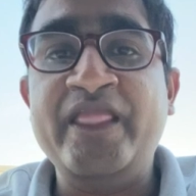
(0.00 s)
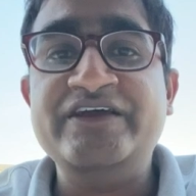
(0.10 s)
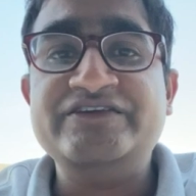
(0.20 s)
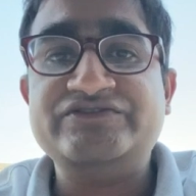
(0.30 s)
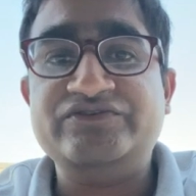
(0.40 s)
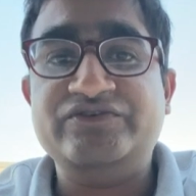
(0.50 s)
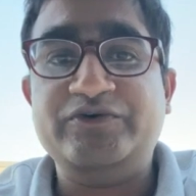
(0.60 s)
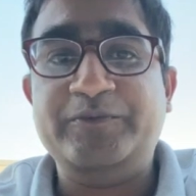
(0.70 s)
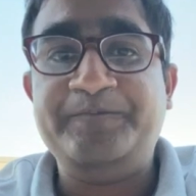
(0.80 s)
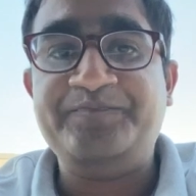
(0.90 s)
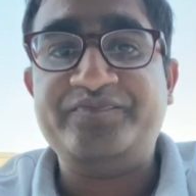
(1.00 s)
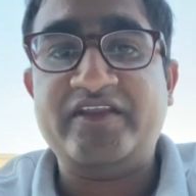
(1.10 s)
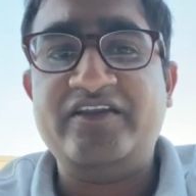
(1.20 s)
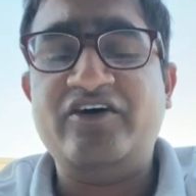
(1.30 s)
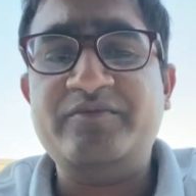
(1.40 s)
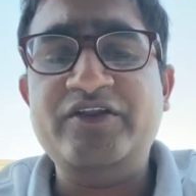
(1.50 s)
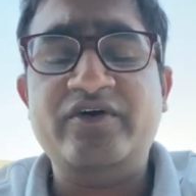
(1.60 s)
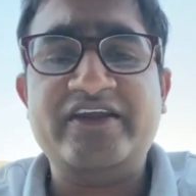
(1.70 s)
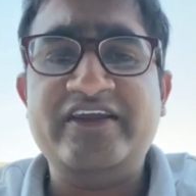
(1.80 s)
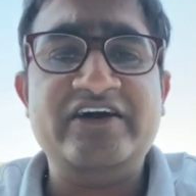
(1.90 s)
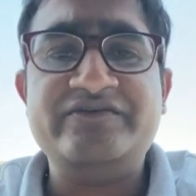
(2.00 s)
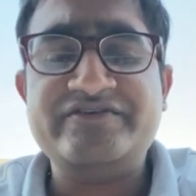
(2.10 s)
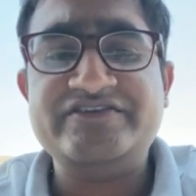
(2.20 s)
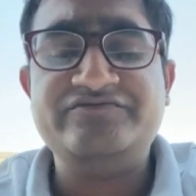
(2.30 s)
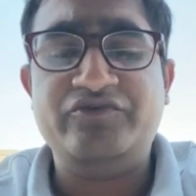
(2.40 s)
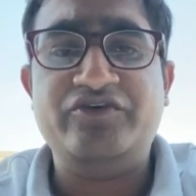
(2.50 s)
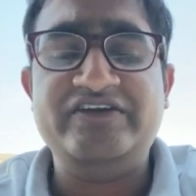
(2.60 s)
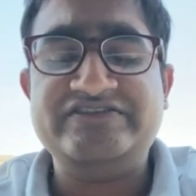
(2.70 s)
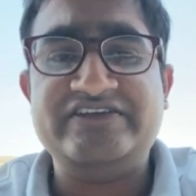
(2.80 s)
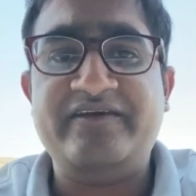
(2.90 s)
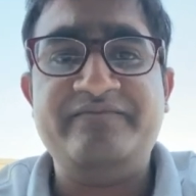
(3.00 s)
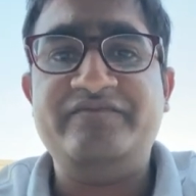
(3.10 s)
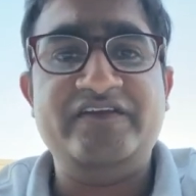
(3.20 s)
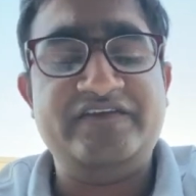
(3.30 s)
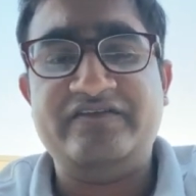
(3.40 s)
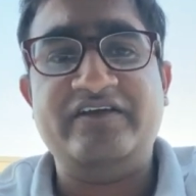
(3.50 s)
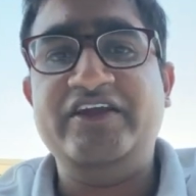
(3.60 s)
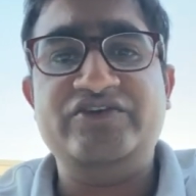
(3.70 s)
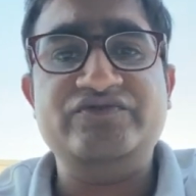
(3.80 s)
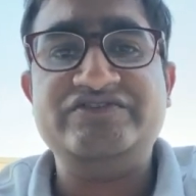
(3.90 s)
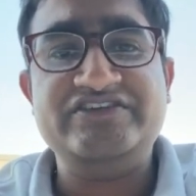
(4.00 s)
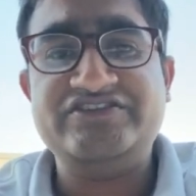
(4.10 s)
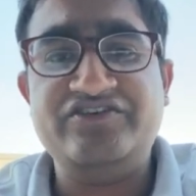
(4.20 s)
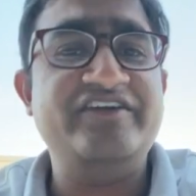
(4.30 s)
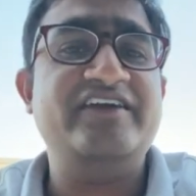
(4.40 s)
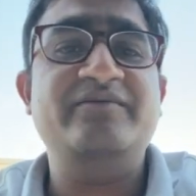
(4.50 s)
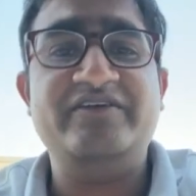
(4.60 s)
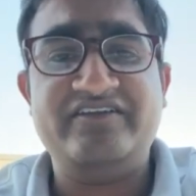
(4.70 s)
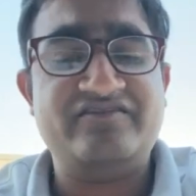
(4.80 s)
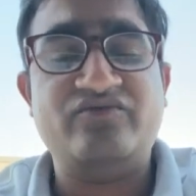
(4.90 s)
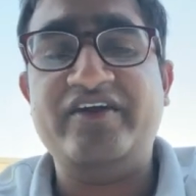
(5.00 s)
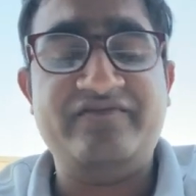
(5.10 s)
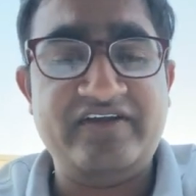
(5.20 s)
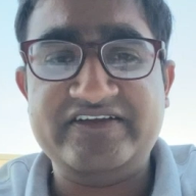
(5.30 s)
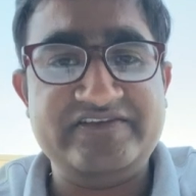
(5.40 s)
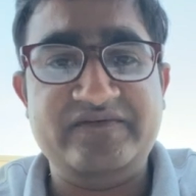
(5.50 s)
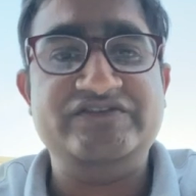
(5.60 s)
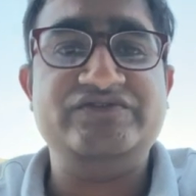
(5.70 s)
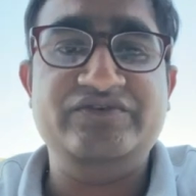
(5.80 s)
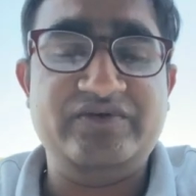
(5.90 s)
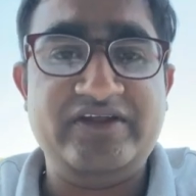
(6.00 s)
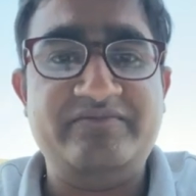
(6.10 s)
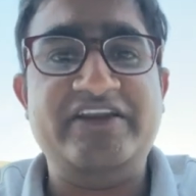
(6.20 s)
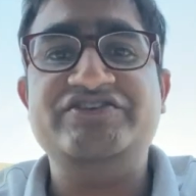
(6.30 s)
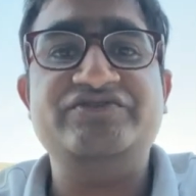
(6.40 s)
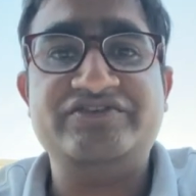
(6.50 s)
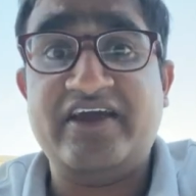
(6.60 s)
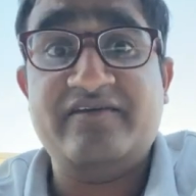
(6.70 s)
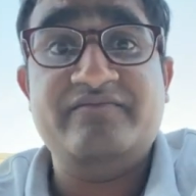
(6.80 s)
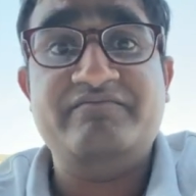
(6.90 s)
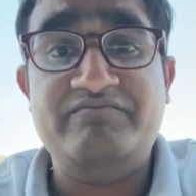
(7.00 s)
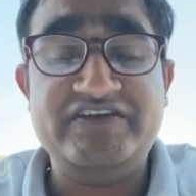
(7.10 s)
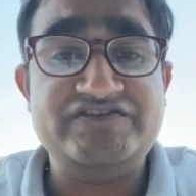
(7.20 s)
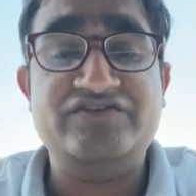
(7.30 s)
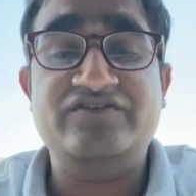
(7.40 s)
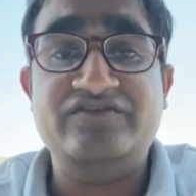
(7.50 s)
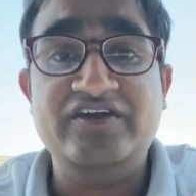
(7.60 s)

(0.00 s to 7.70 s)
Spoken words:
So normally working hours is more or less same. It's 8 to 6 theoretically, but it's quite flexible, so you can manage your time based on